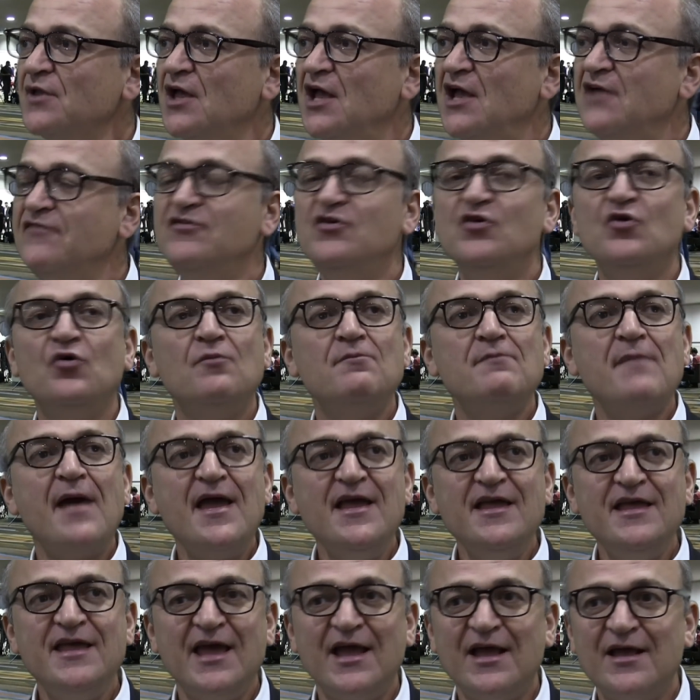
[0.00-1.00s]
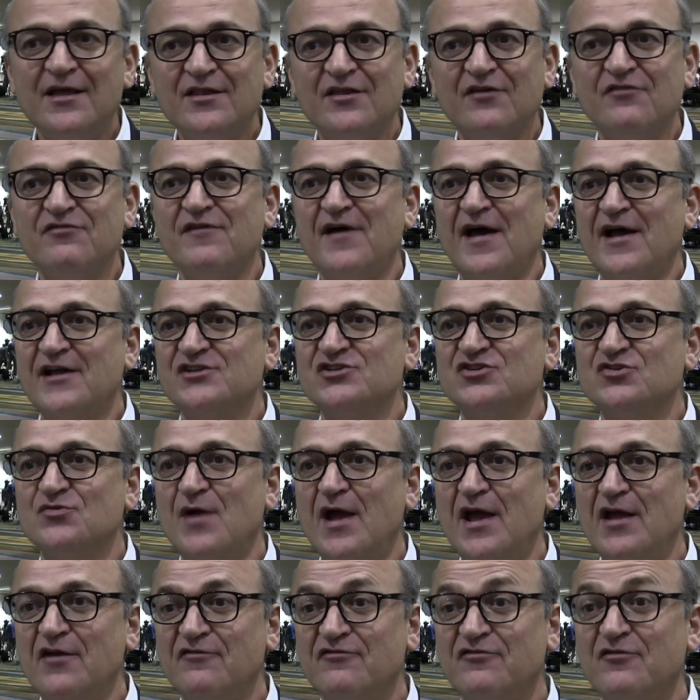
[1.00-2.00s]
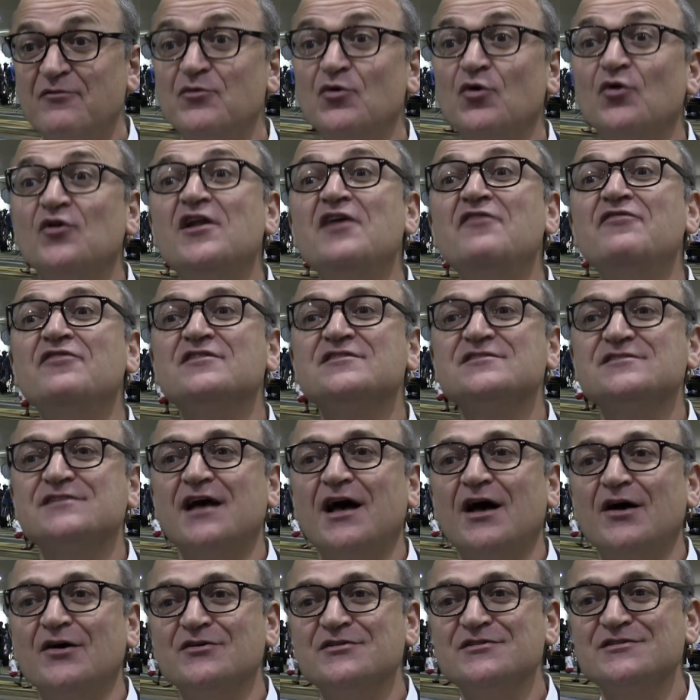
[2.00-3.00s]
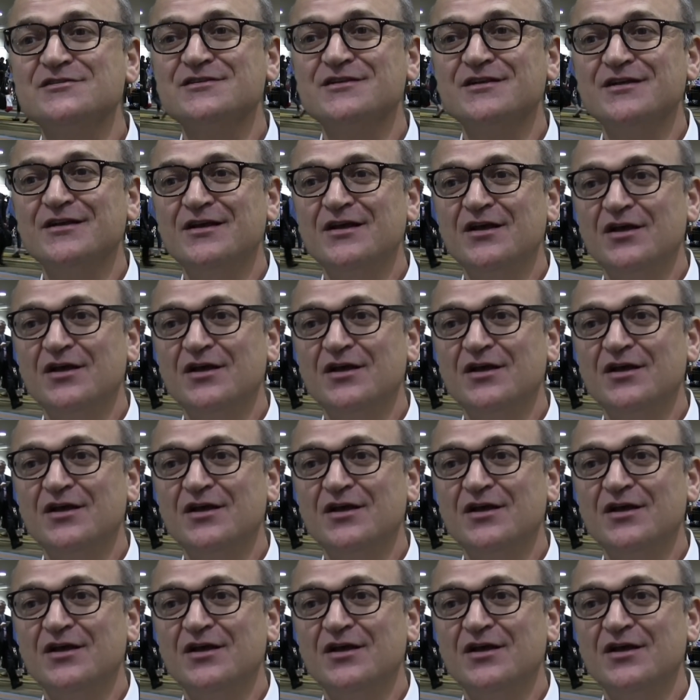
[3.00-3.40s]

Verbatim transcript: if you're making the factor 8 from your liver cells